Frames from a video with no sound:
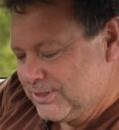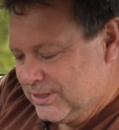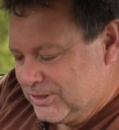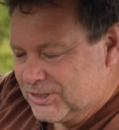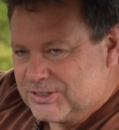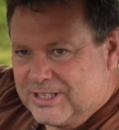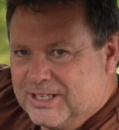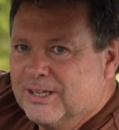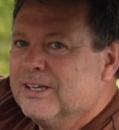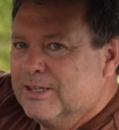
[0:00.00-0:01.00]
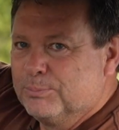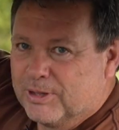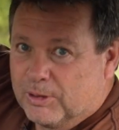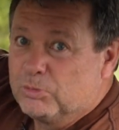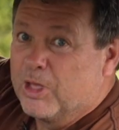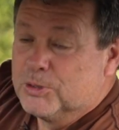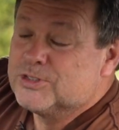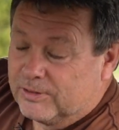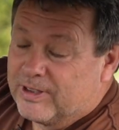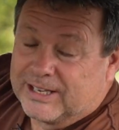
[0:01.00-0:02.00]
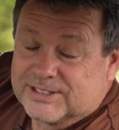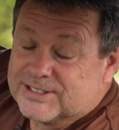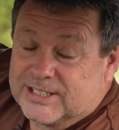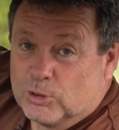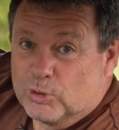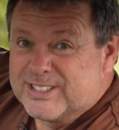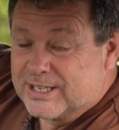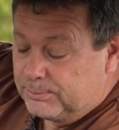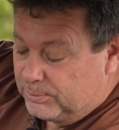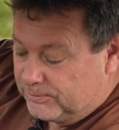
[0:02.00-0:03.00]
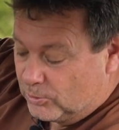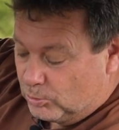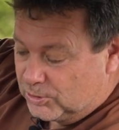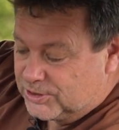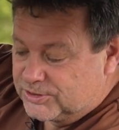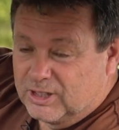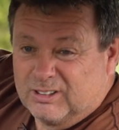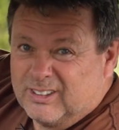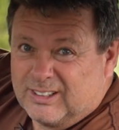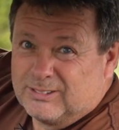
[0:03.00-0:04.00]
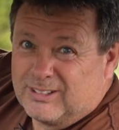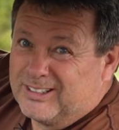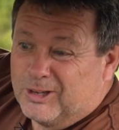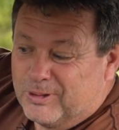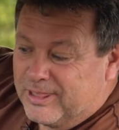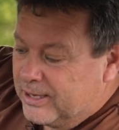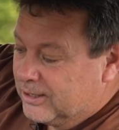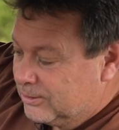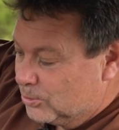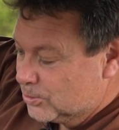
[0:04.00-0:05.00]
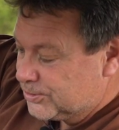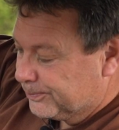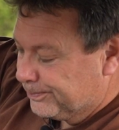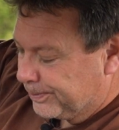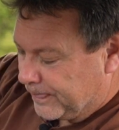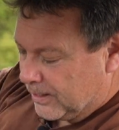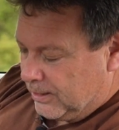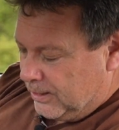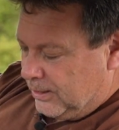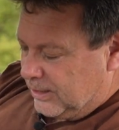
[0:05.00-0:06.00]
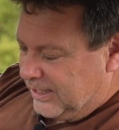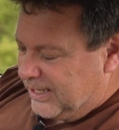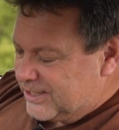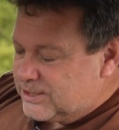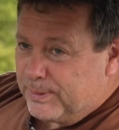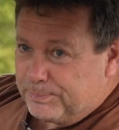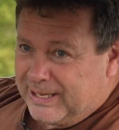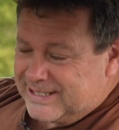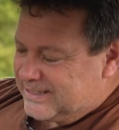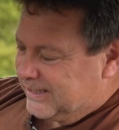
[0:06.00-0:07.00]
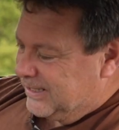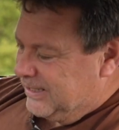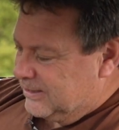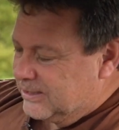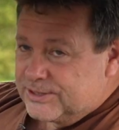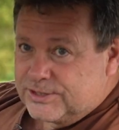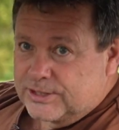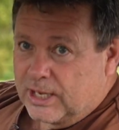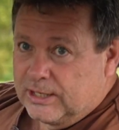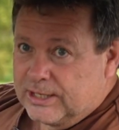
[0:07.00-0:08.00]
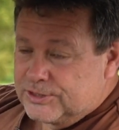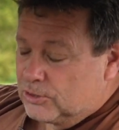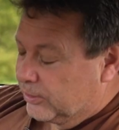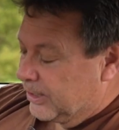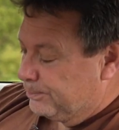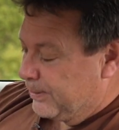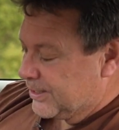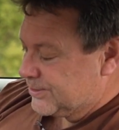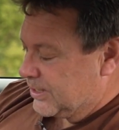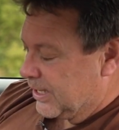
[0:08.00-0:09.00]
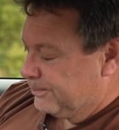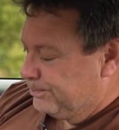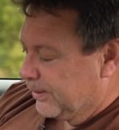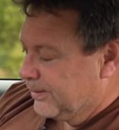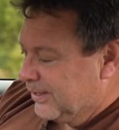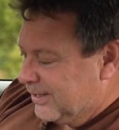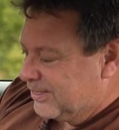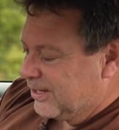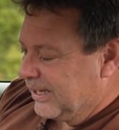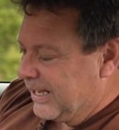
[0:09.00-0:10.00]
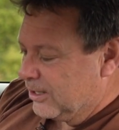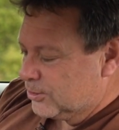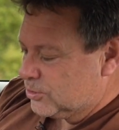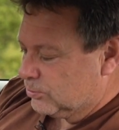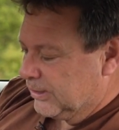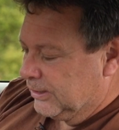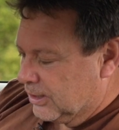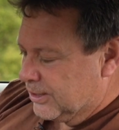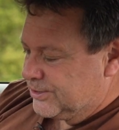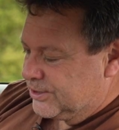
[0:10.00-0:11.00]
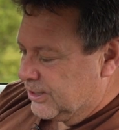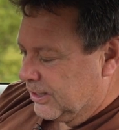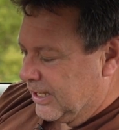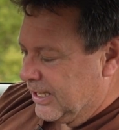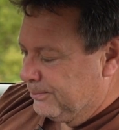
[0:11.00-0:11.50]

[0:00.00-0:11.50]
see it just here. But those that have had a Z or a Z before will just go, oh, I know where they are. Awesome. It is a bit plasticky. Let's not get past that, but the layout's really nice. The